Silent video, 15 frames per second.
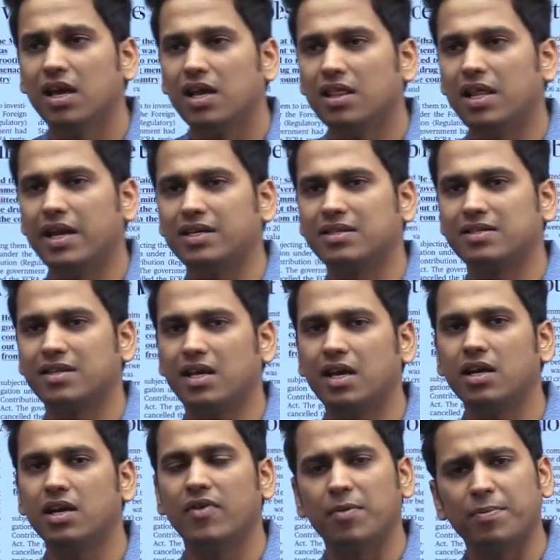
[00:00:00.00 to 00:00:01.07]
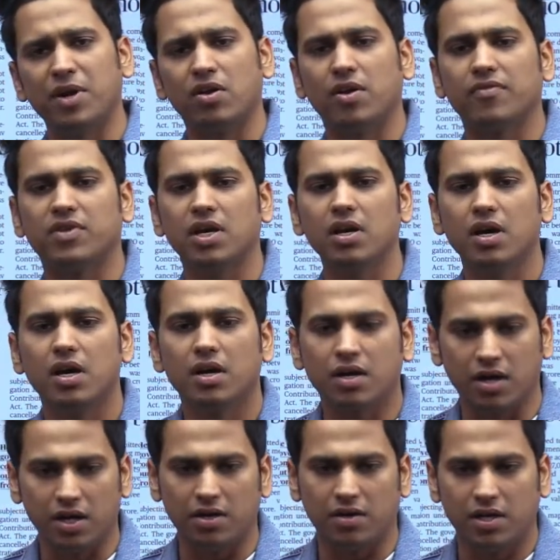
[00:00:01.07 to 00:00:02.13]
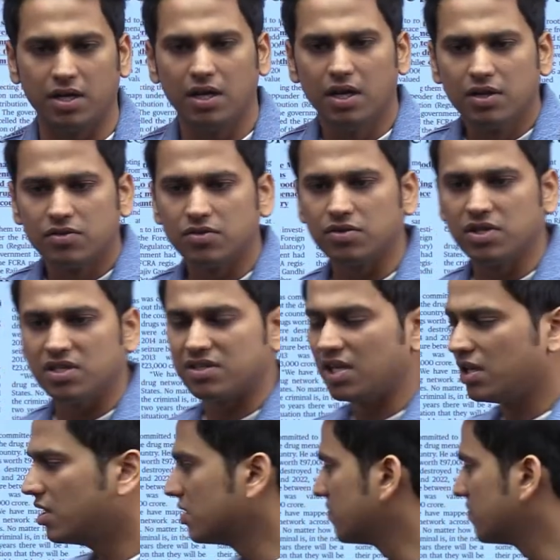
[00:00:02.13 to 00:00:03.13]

let's say, development of the country. So this thing is